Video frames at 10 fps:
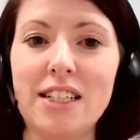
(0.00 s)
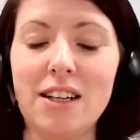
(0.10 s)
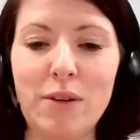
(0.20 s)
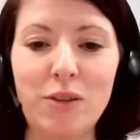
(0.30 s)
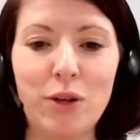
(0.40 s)
And
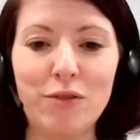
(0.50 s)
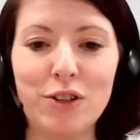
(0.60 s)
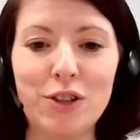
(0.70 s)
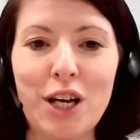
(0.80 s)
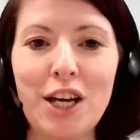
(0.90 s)
I mean,
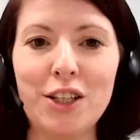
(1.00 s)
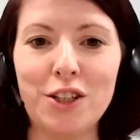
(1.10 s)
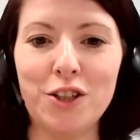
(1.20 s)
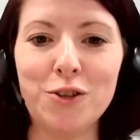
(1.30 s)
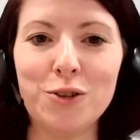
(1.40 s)

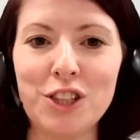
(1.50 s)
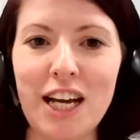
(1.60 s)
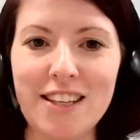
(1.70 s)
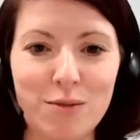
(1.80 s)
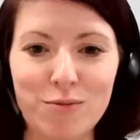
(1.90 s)
you
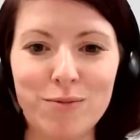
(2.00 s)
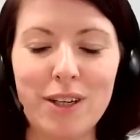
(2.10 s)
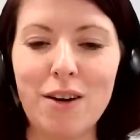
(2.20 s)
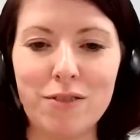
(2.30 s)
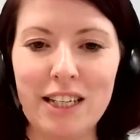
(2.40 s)
share some
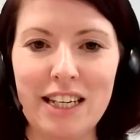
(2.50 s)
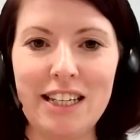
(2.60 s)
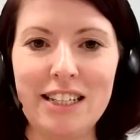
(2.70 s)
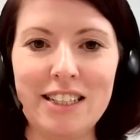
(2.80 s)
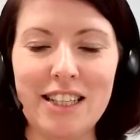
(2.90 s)

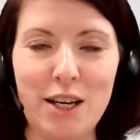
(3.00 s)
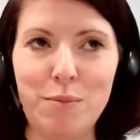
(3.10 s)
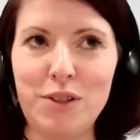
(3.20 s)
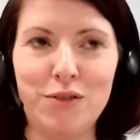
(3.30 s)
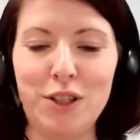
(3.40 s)
lovely
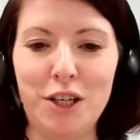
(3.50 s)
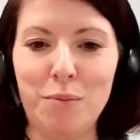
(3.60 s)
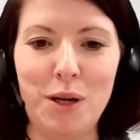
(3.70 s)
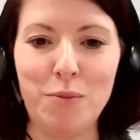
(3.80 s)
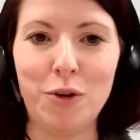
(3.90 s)
tips for
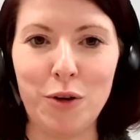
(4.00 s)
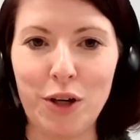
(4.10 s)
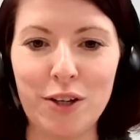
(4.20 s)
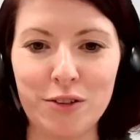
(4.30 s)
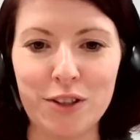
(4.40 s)
people who are
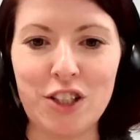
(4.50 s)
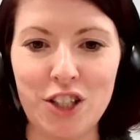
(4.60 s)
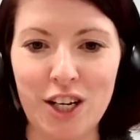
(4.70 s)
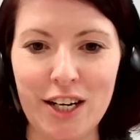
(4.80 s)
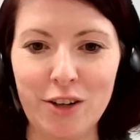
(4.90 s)
going through this
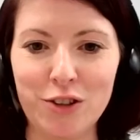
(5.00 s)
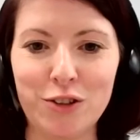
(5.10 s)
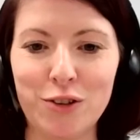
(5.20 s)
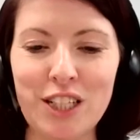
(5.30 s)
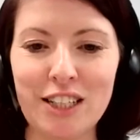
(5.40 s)
journey on
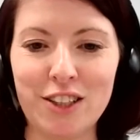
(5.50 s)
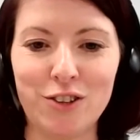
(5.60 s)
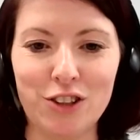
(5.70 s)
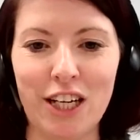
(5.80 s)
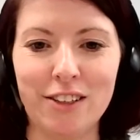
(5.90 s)
your
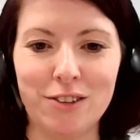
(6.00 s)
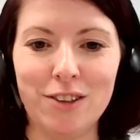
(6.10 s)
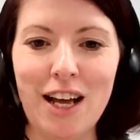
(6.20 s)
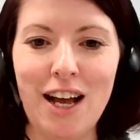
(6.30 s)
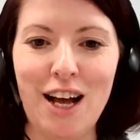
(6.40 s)
TikTok
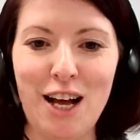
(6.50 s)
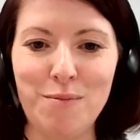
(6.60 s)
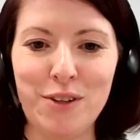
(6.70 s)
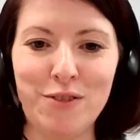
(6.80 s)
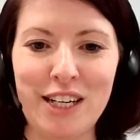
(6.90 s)
channel,
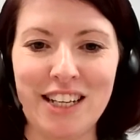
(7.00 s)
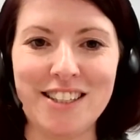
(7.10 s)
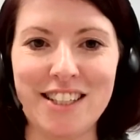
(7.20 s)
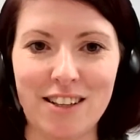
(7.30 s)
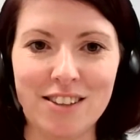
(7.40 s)
the
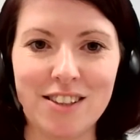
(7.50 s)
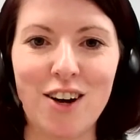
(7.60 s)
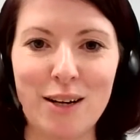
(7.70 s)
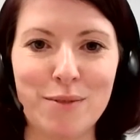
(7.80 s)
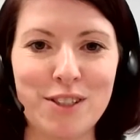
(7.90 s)
Financielle
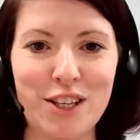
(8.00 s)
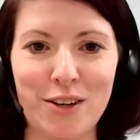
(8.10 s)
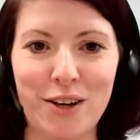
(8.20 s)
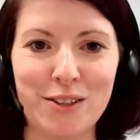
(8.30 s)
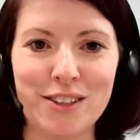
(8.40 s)
Time. So
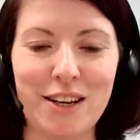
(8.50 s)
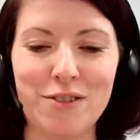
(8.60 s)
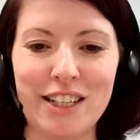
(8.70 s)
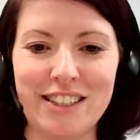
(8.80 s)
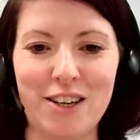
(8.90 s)
I
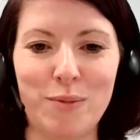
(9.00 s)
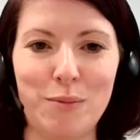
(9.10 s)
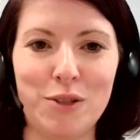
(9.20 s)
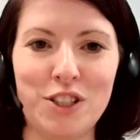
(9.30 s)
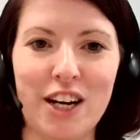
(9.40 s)
definitely tell
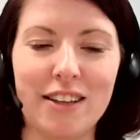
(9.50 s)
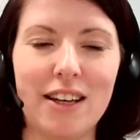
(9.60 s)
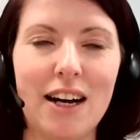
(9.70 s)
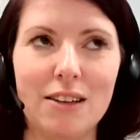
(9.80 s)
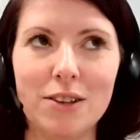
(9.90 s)
people to check
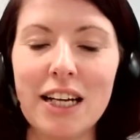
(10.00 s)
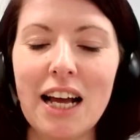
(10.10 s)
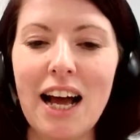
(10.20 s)
that out.